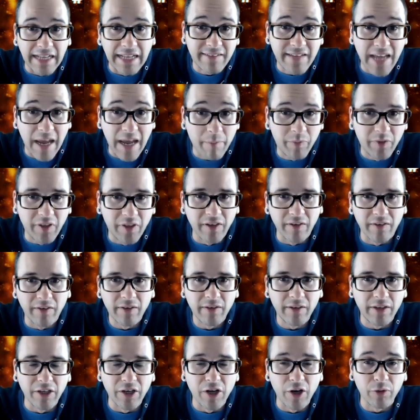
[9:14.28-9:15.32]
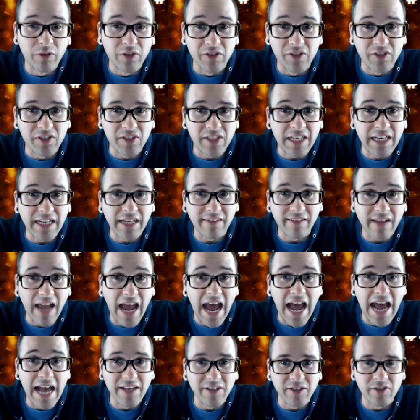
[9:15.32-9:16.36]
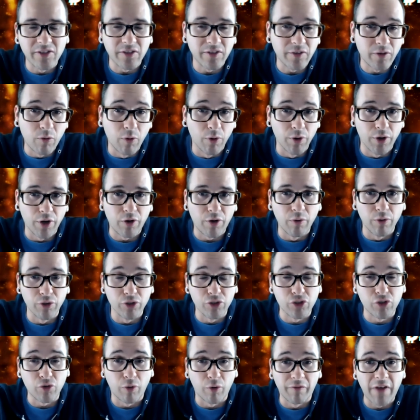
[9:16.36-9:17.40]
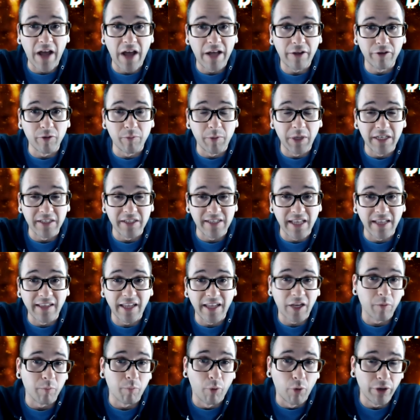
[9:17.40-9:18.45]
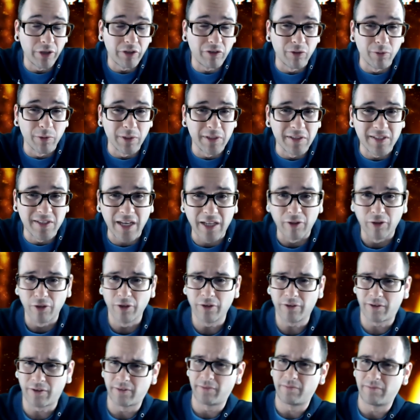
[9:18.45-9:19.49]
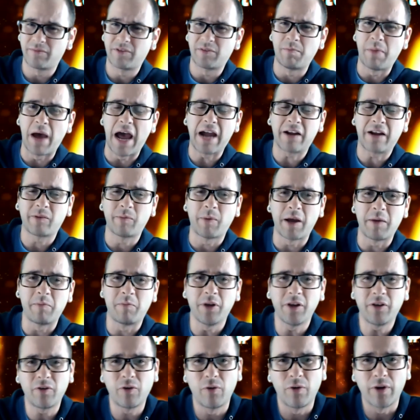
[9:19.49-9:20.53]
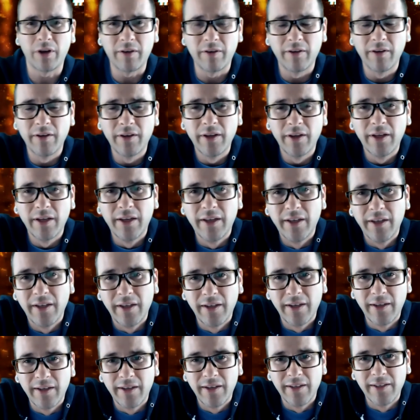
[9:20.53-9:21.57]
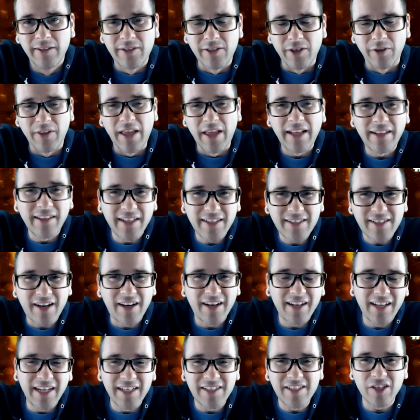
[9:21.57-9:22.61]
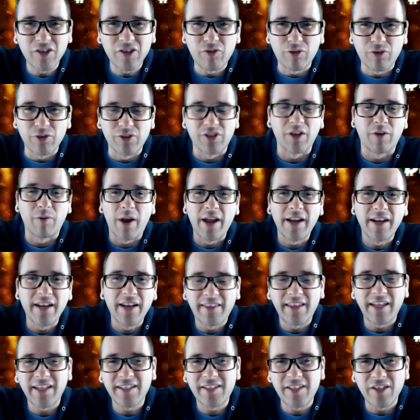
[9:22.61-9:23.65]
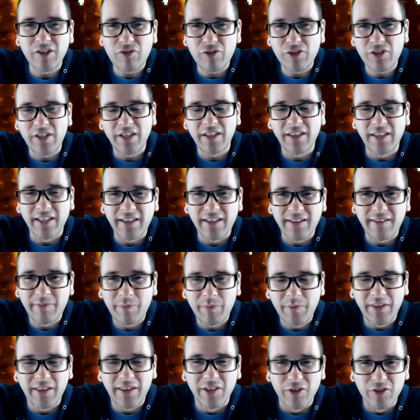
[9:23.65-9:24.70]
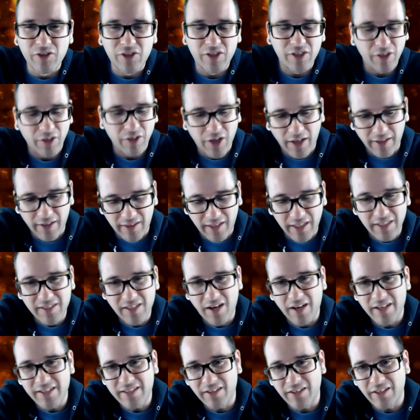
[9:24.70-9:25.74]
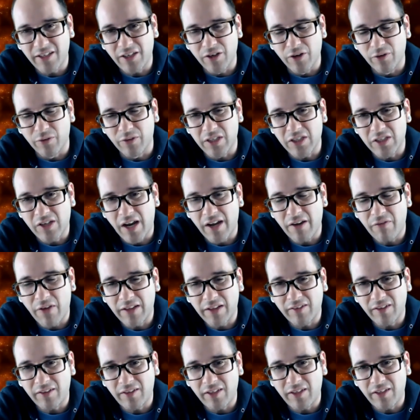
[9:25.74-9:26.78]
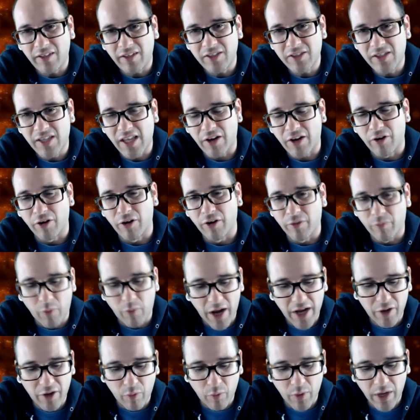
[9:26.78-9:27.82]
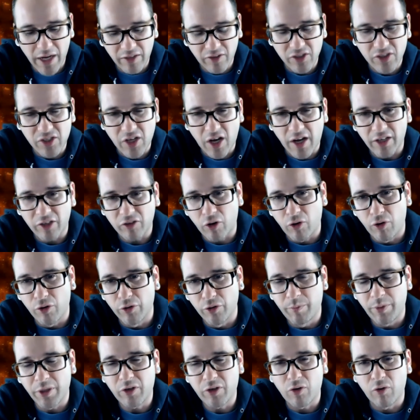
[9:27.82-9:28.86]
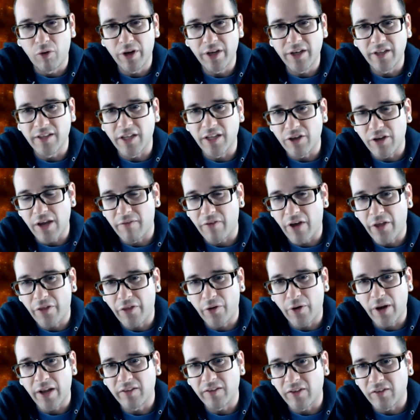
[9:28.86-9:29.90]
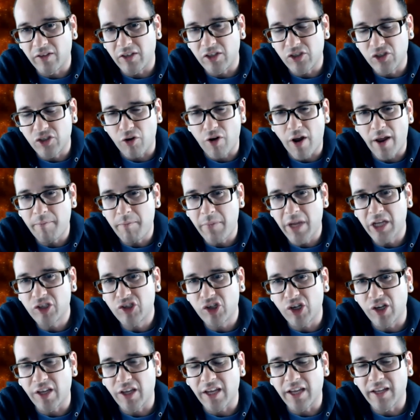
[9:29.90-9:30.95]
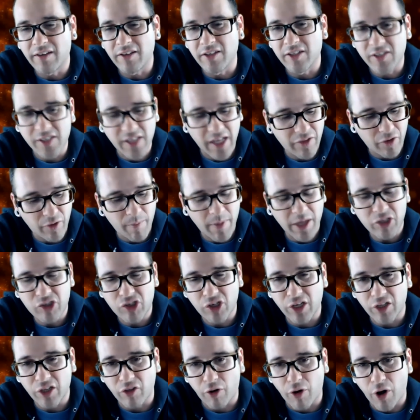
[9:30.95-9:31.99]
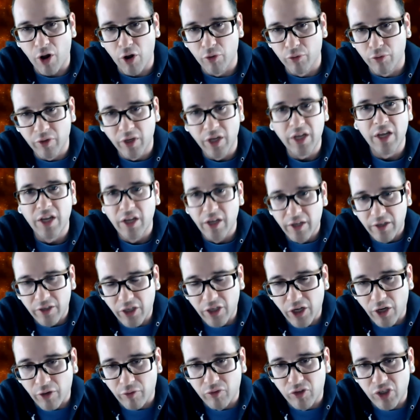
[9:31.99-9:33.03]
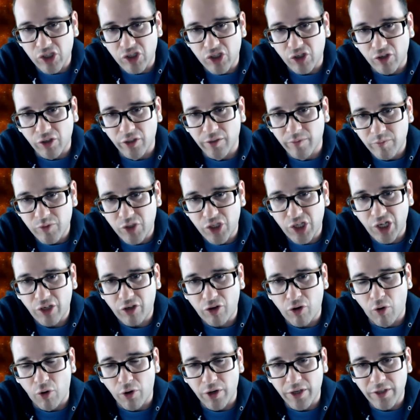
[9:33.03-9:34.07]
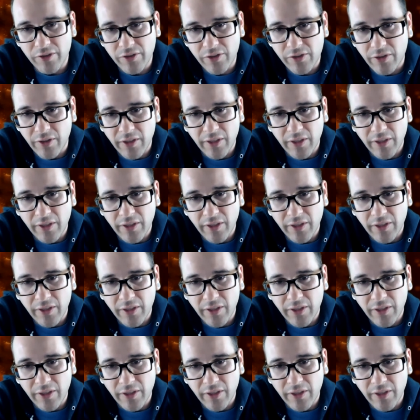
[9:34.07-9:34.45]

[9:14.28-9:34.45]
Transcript: tempted, you know, to see it as quote unquote a store of value because then they can point to it and say, look, it's backed by Bitcoin. So that that's kind of it's interesting, right? I think it's interesting that there's you got these kinds of you know these kind of entities that are right away deciding to hold Bitcoin, and then you have other entities they're not mentioning it, and instead they're mentioning their own, you know, digital shit coins,